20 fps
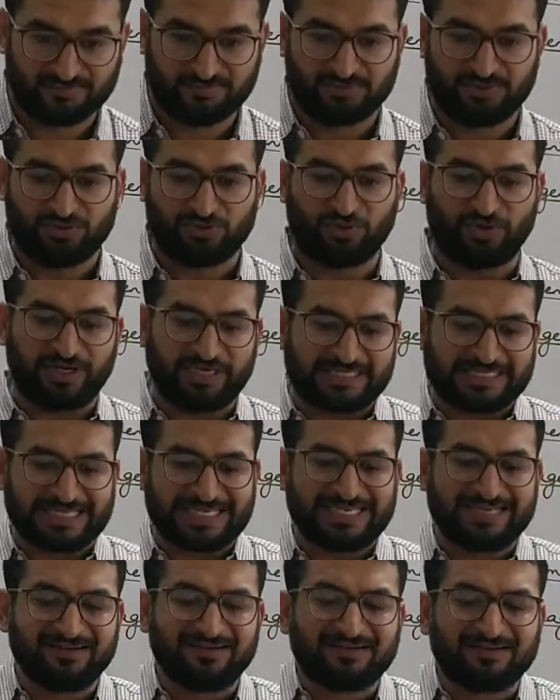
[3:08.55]
So it
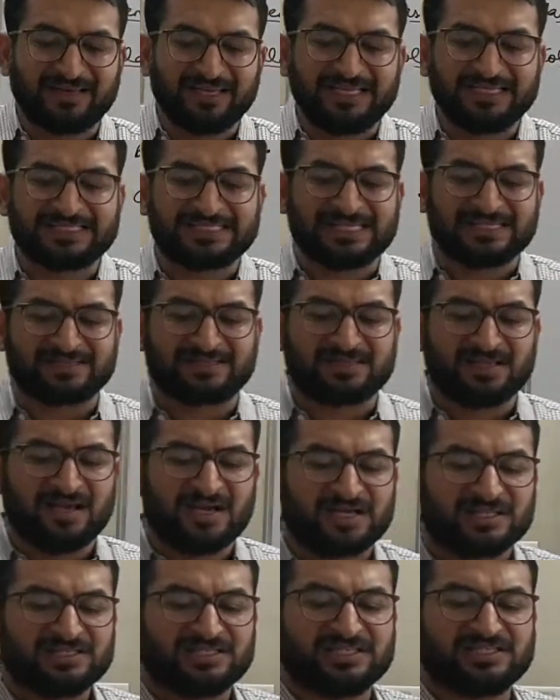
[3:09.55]
increases
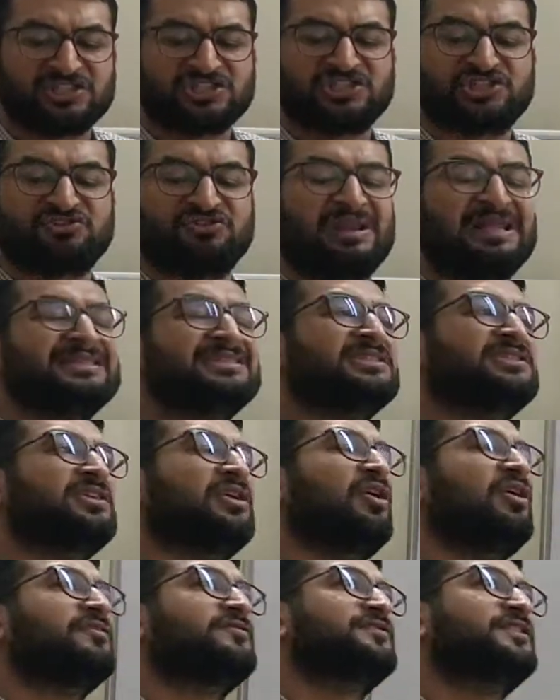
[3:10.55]
the strength
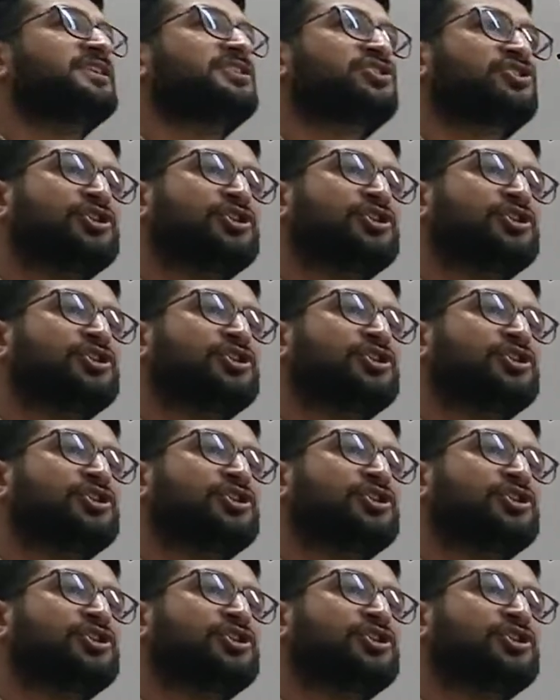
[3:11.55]
of this